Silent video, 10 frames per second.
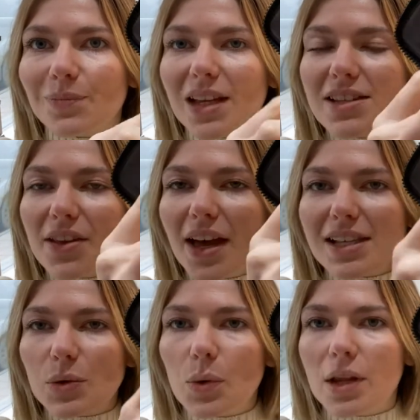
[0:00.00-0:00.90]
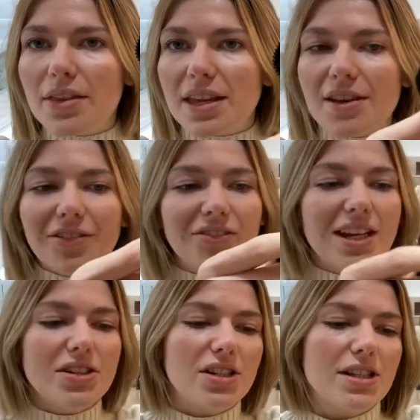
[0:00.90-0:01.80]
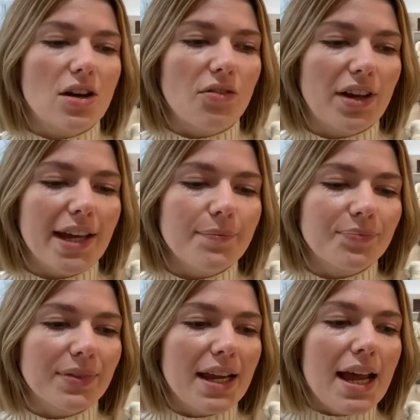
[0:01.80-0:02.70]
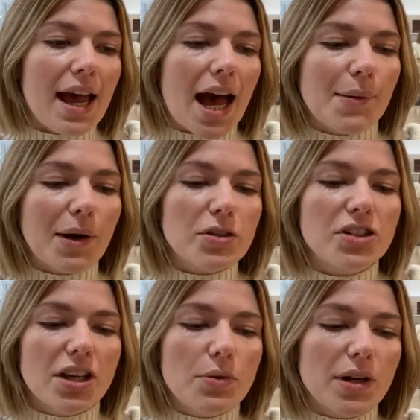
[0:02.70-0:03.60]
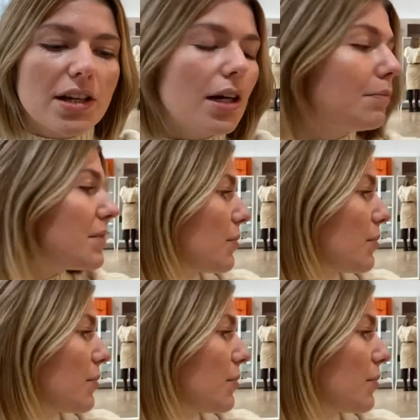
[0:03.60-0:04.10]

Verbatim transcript: So that's all the features of it. Um, I'll show you what it comes